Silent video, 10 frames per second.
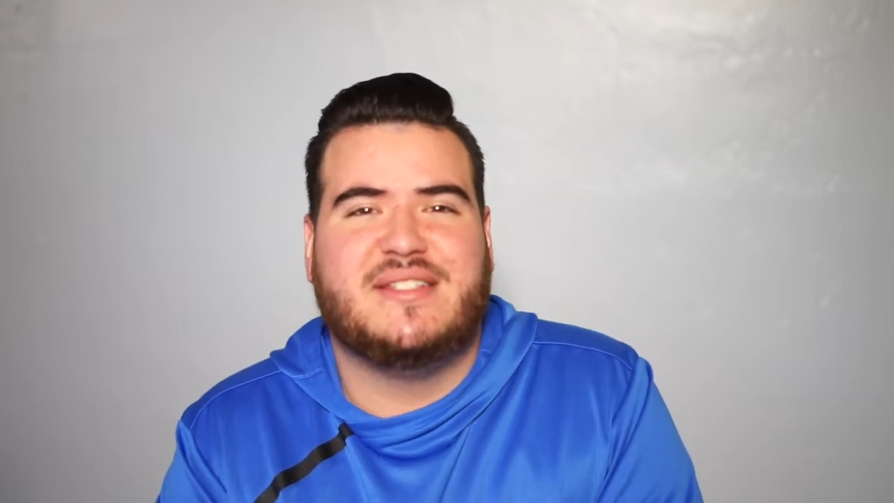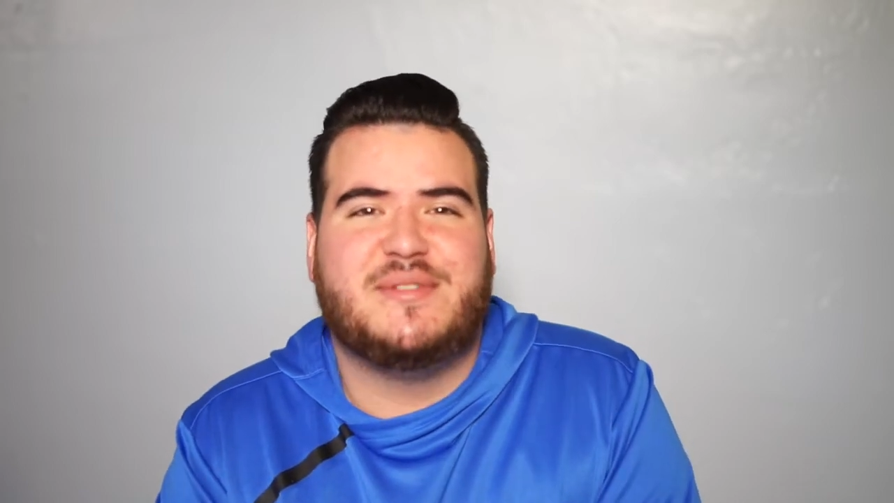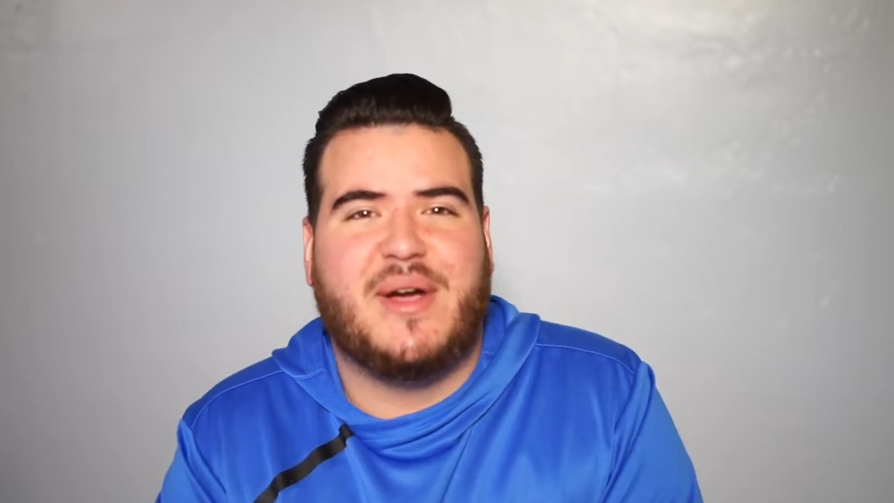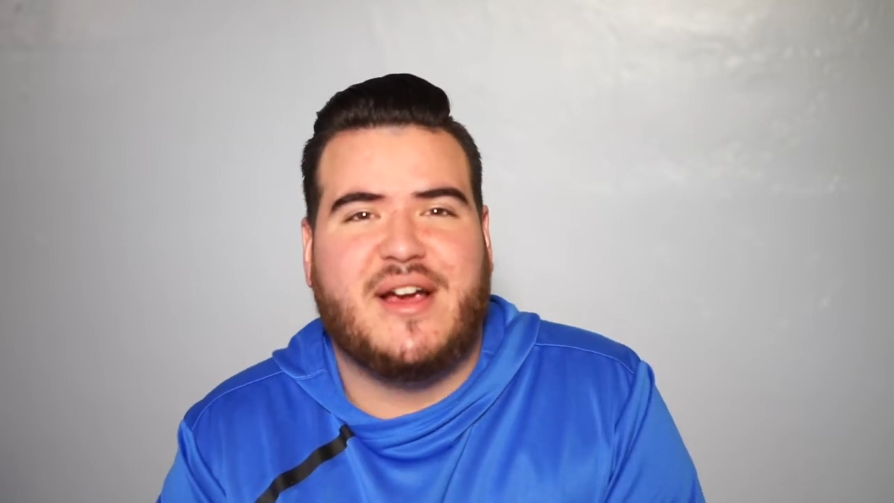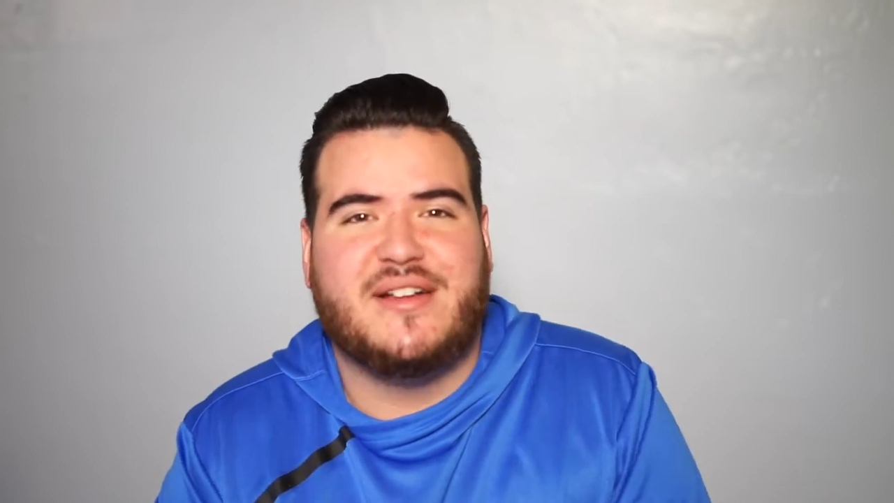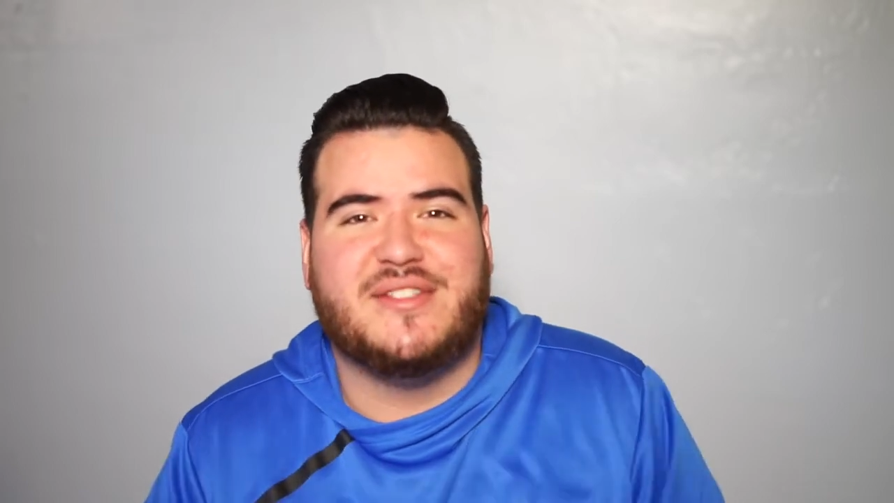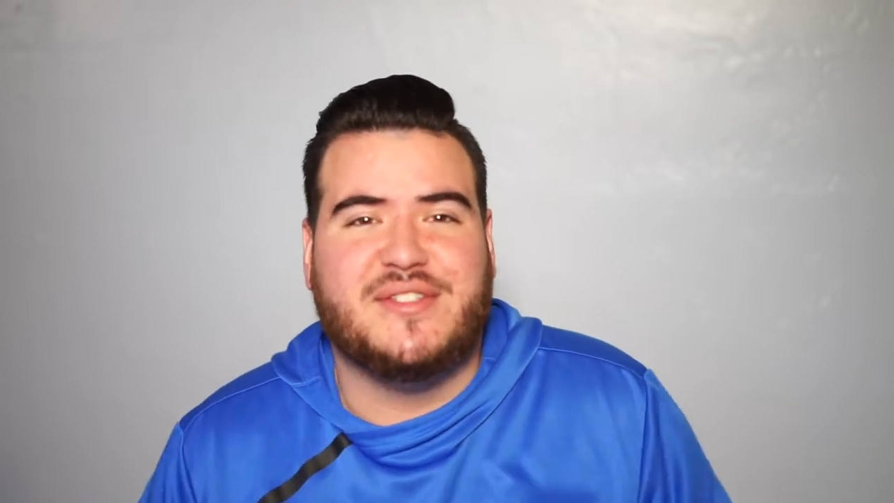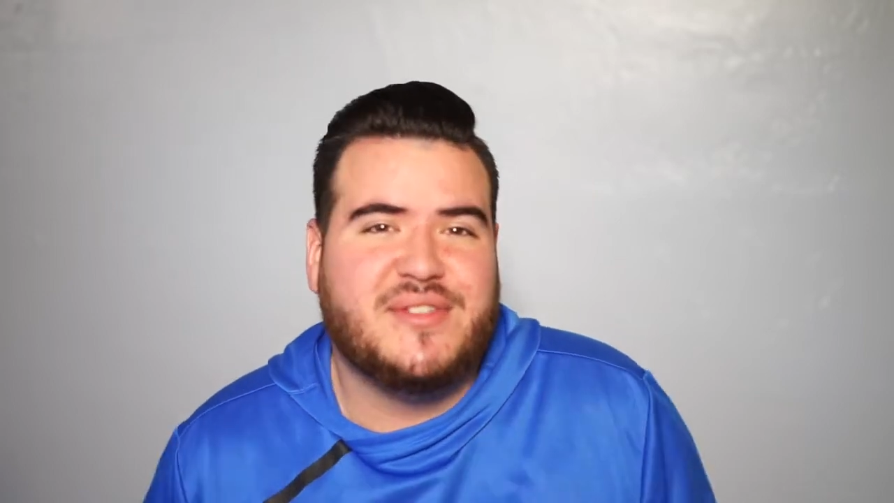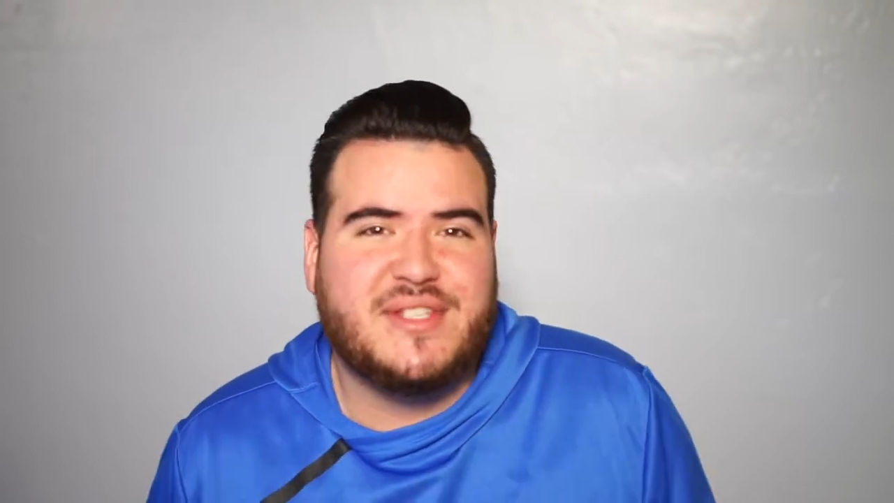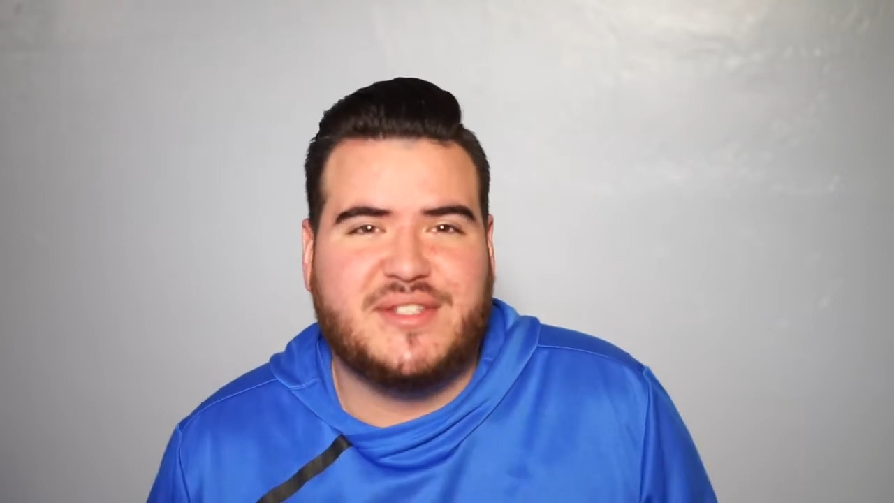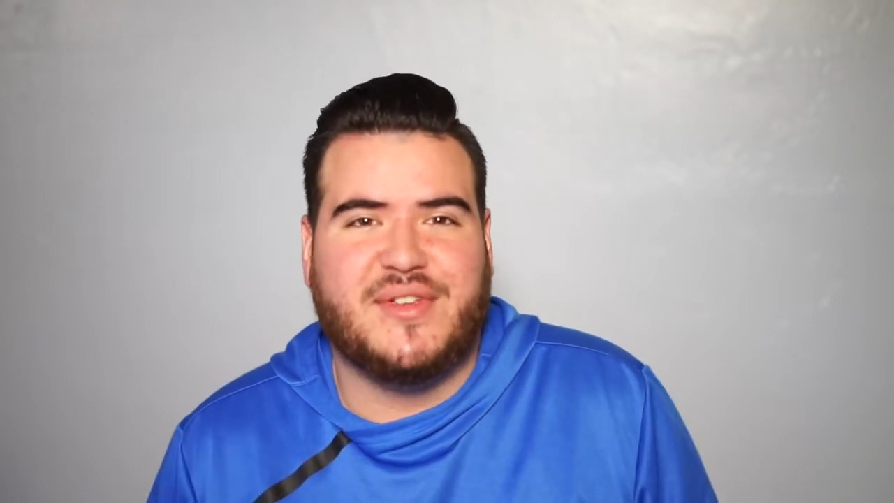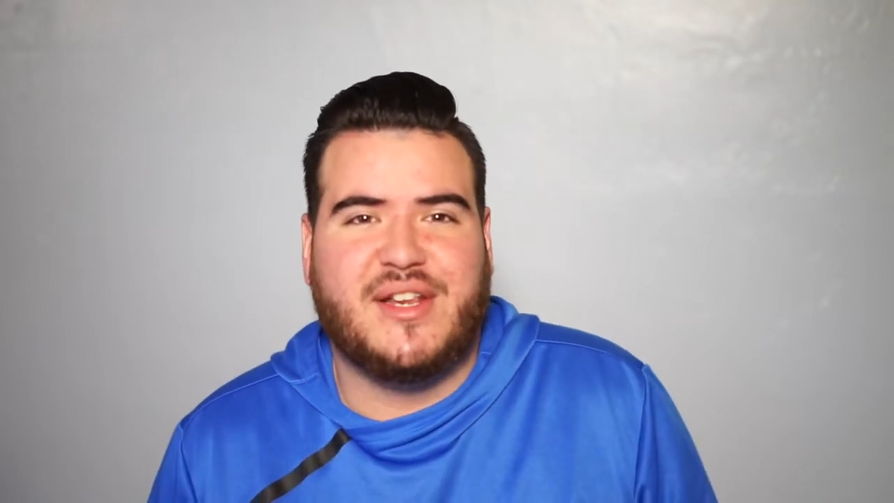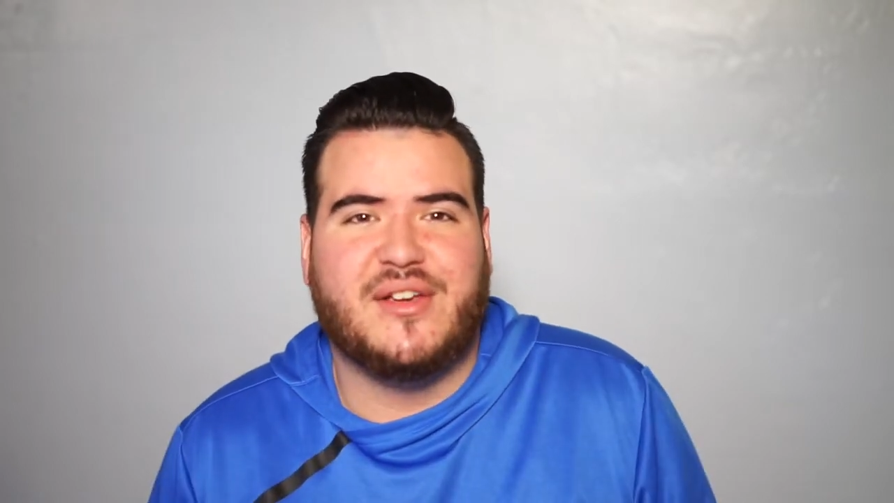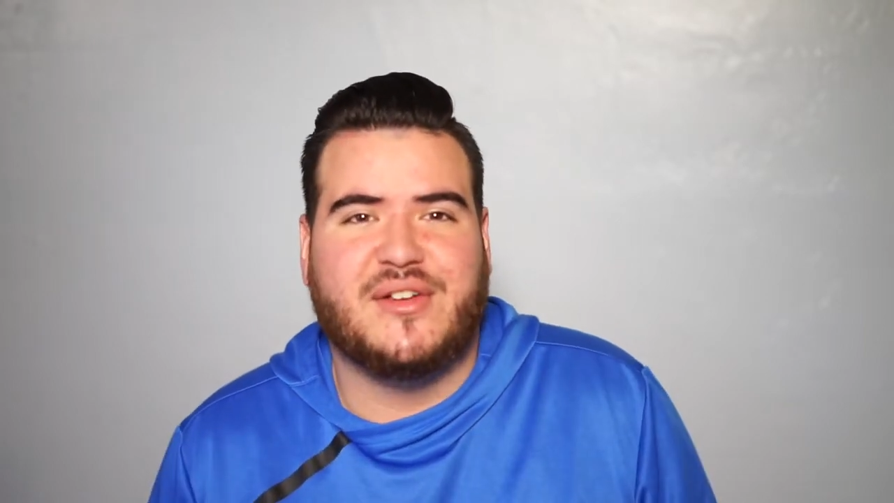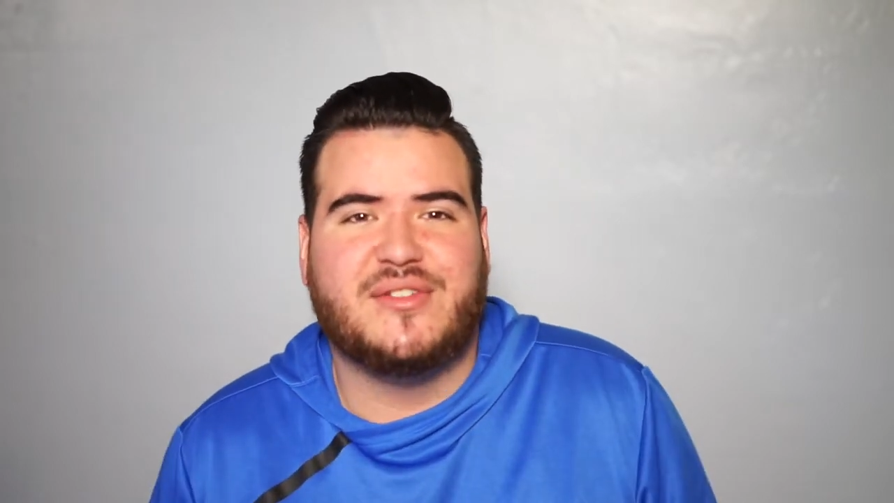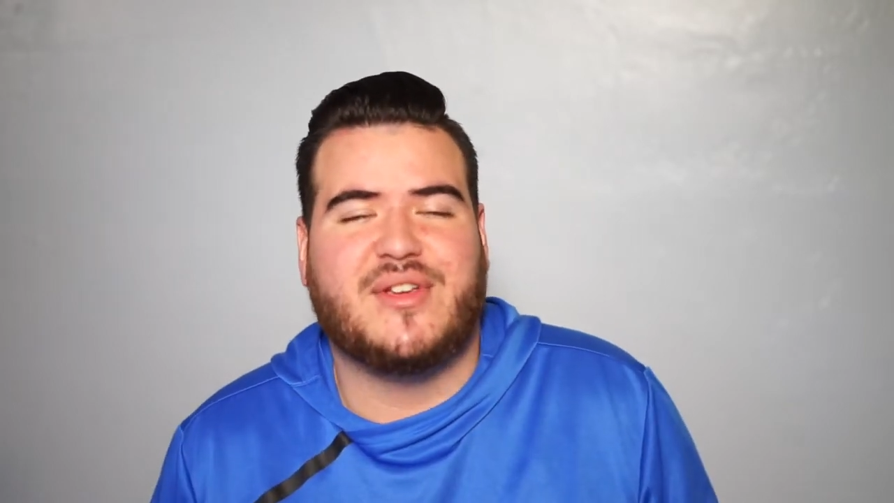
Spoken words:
inspired to do this video.